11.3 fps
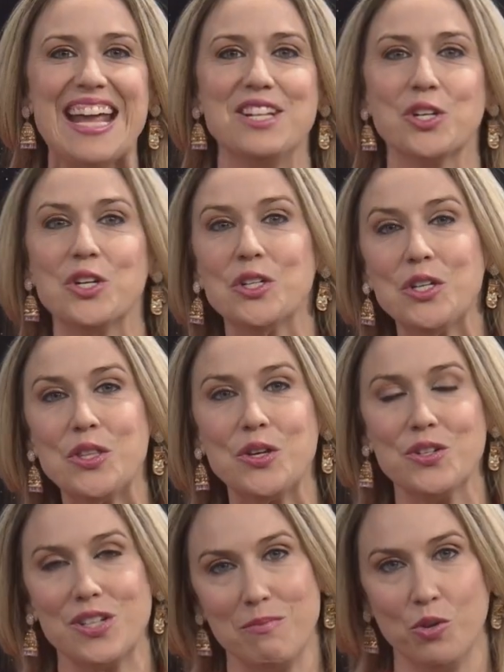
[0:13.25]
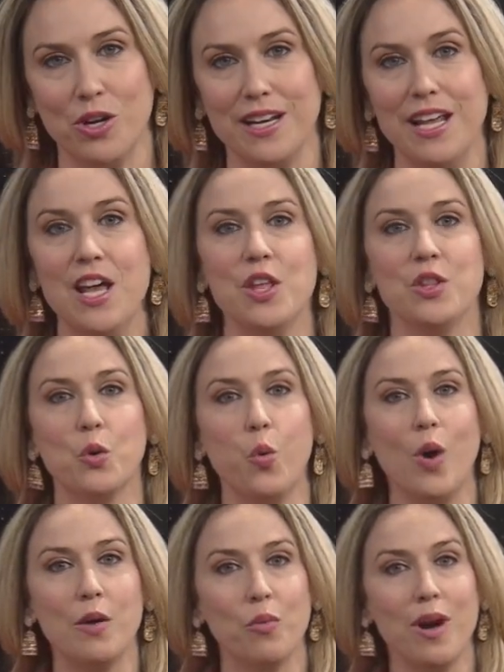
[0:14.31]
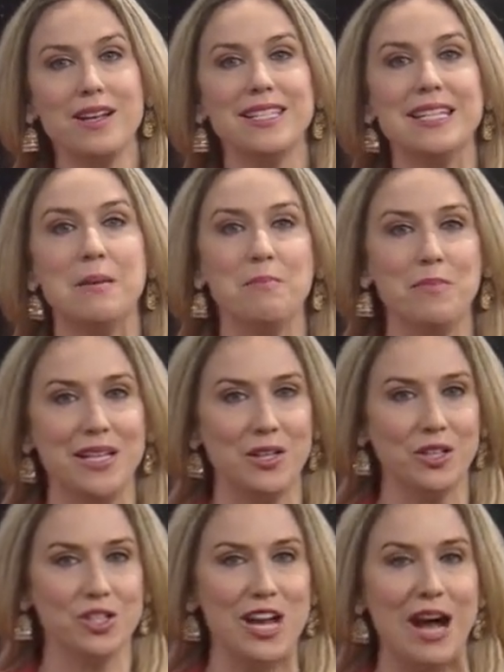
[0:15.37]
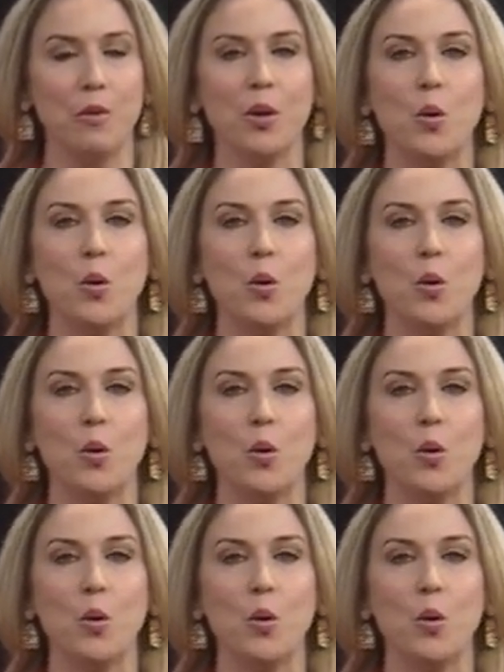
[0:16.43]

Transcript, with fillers: into early Thursday morning, the Quadrantid meteor shower